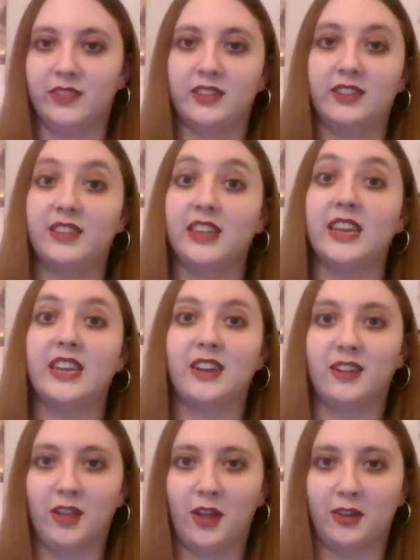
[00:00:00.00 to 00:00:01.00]
singing
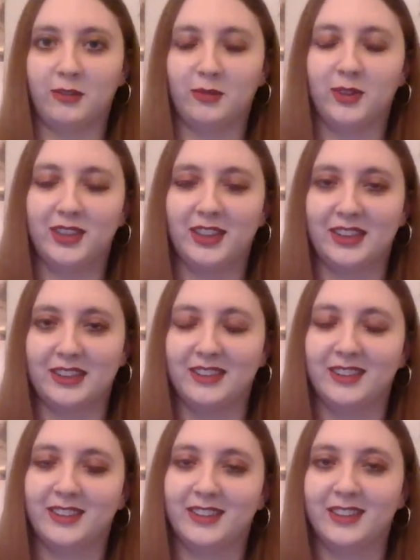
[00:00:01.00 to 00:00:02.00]
along with
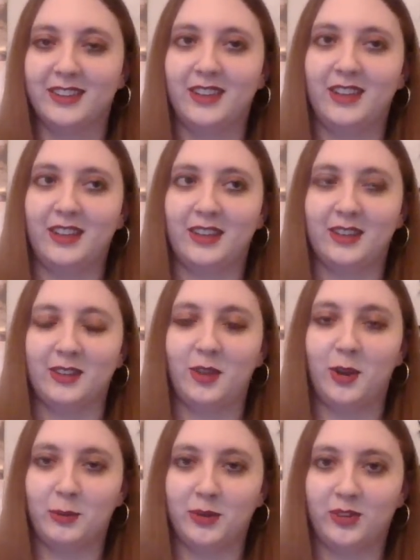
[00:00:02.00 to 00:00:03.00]
a
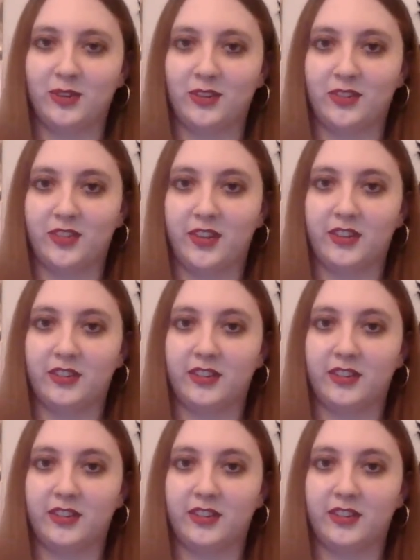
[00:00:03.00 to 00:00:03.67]
Carpenter song.